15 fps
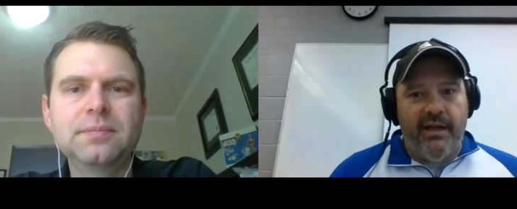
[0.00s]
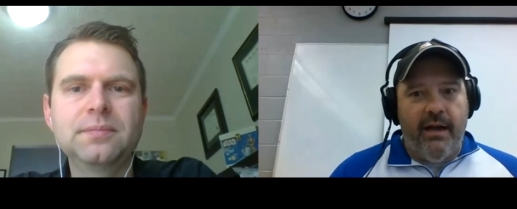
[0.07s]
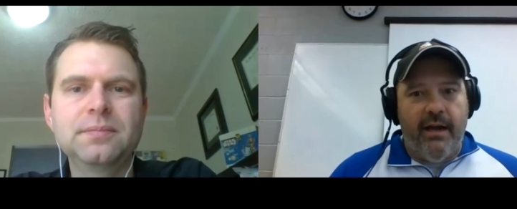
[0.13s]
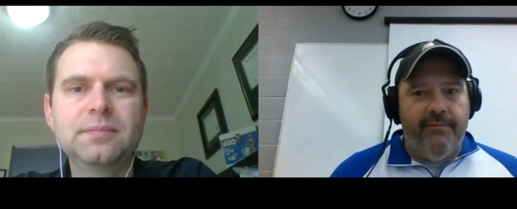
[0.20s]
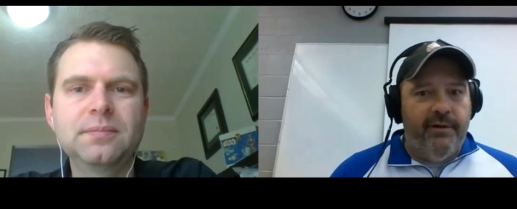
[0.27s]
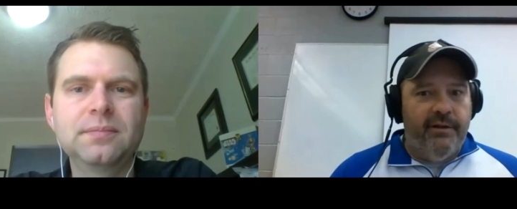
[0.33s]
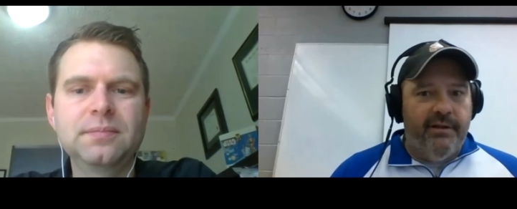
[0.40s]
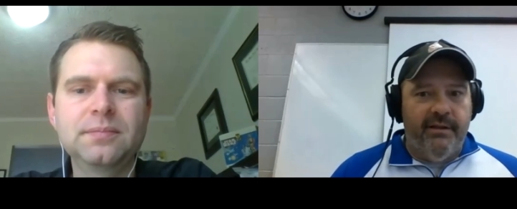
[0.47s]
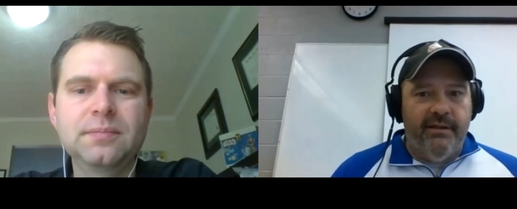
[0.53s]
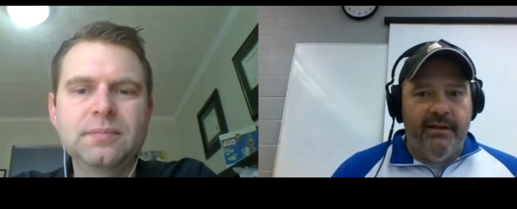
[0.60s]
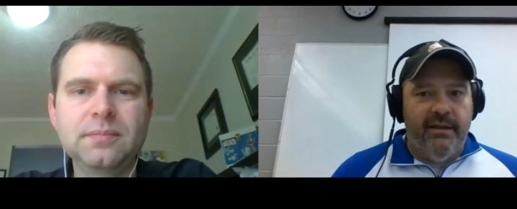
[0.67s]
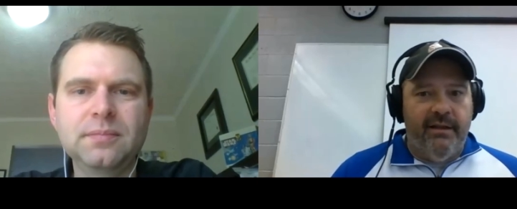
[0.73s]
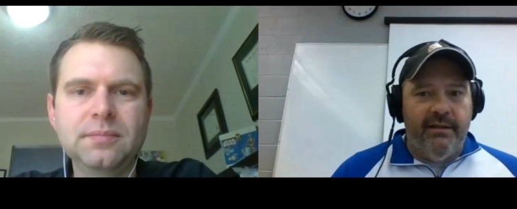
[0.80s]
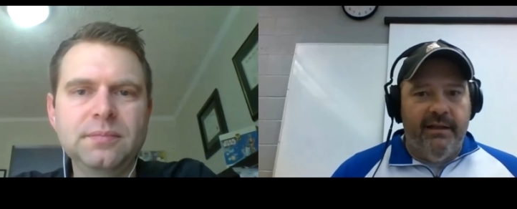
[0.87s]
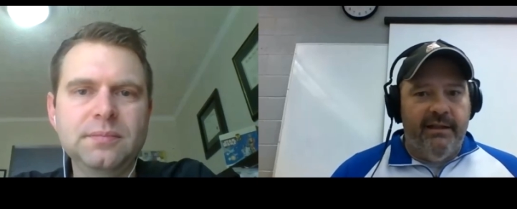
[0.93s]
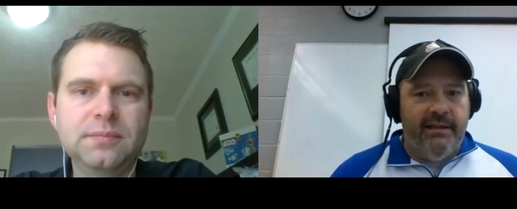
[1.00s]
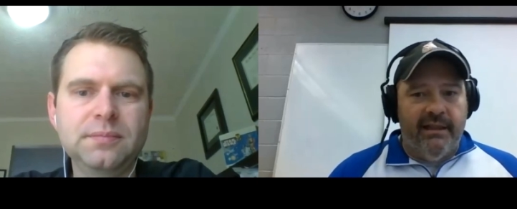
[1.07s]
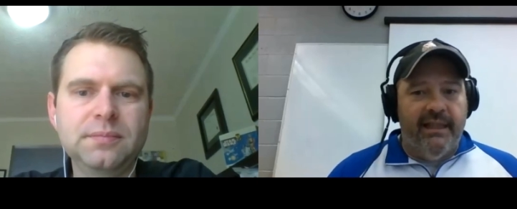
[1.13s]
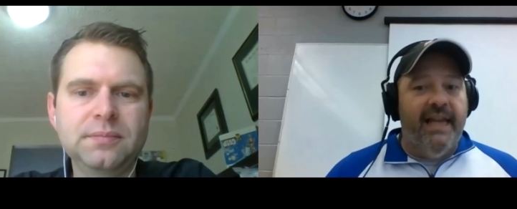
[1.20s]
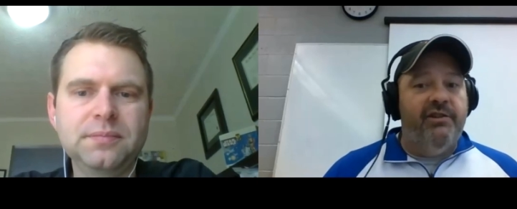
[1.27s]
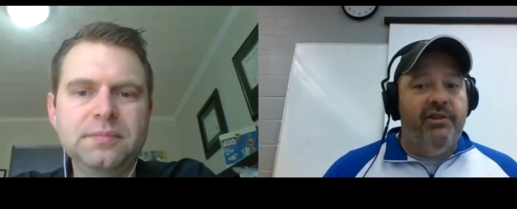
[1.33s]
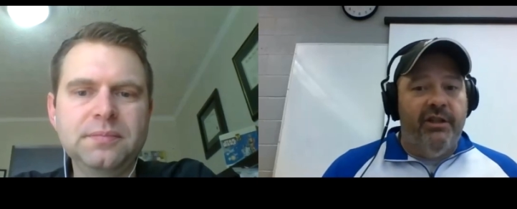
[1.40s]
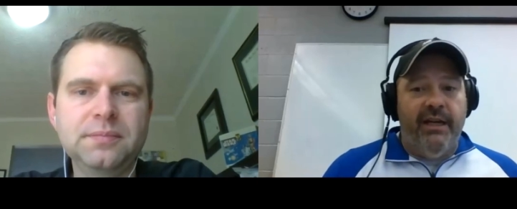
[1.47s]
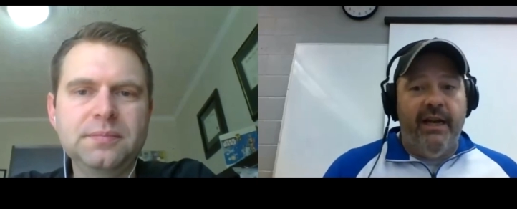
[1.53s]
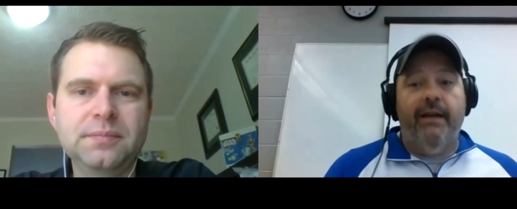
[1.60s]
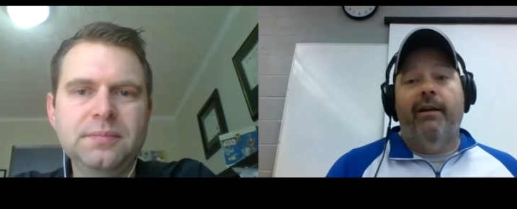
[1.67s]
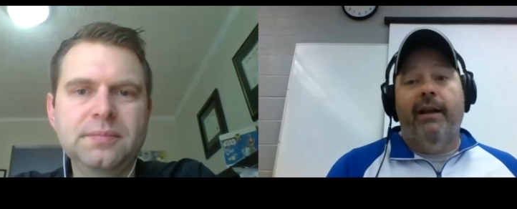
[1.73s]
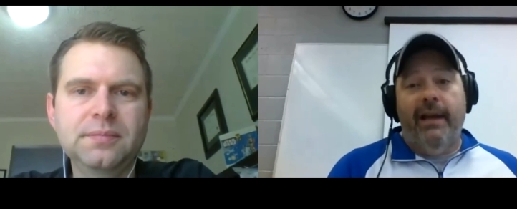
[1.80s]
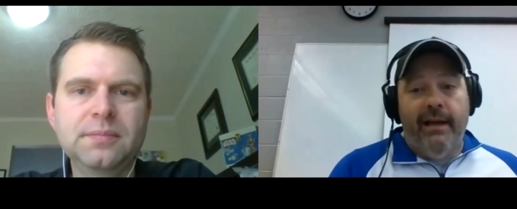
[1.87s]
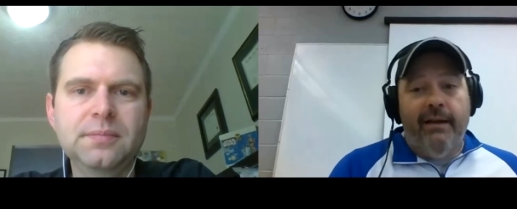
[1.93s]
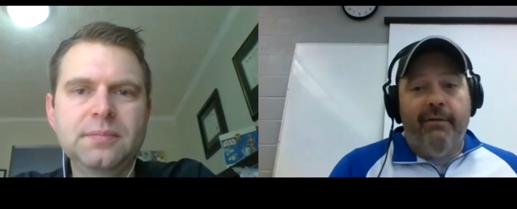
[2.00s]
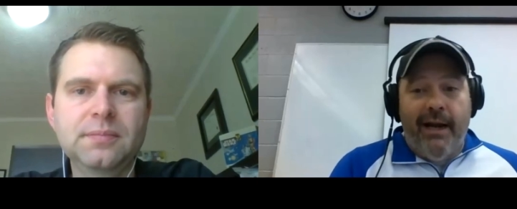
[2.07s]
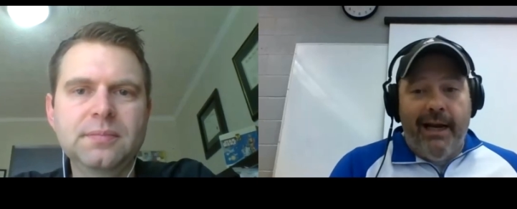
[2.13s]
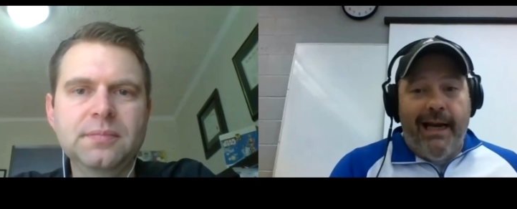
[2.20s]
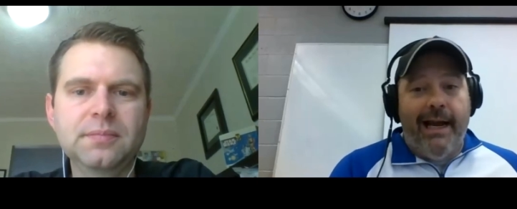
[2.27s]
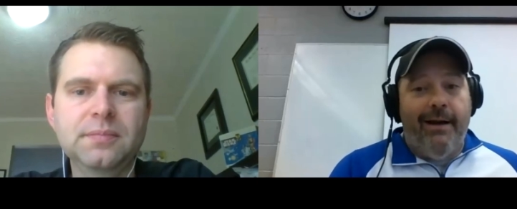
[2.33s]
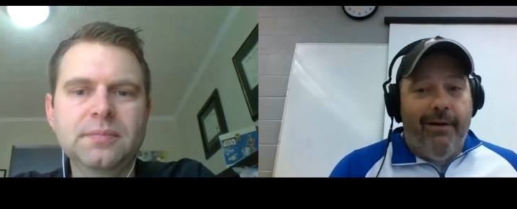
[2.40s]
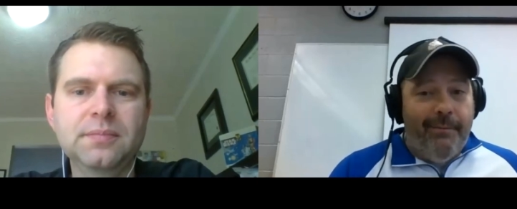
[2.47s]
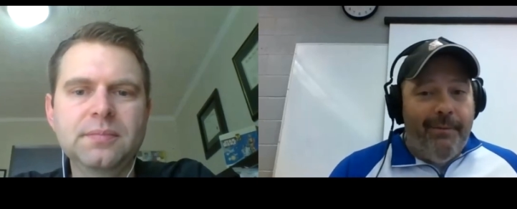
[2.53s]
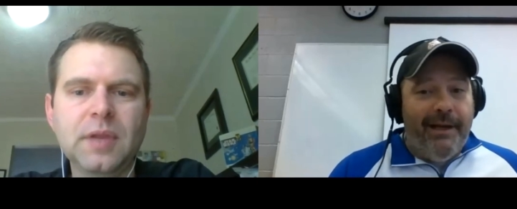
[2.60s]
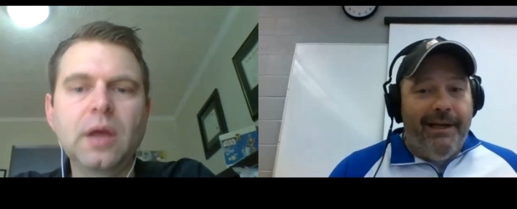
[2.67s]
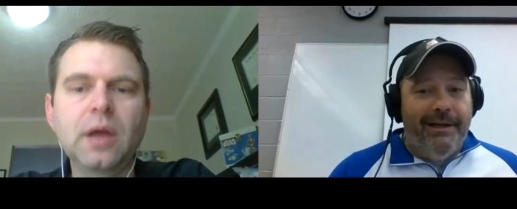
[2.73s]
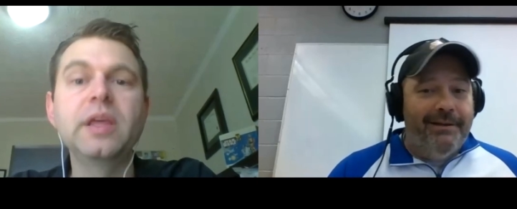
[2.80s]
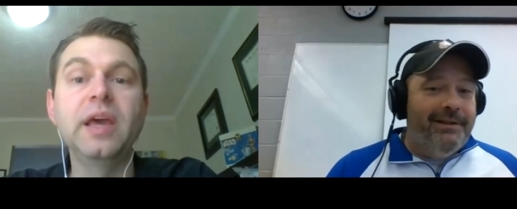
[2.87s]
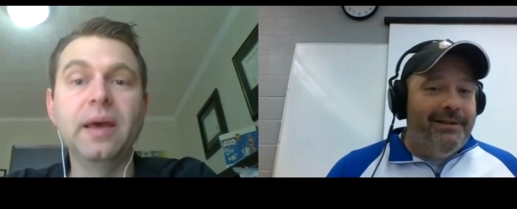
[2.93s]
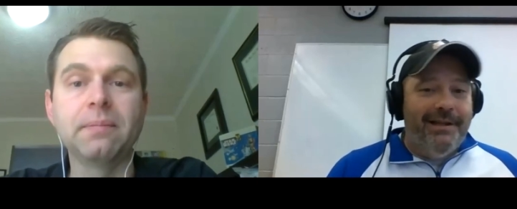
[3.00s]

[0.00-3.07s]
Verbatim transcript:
Speaker 1: conferences that's it's legendary right now. I mean, yeah.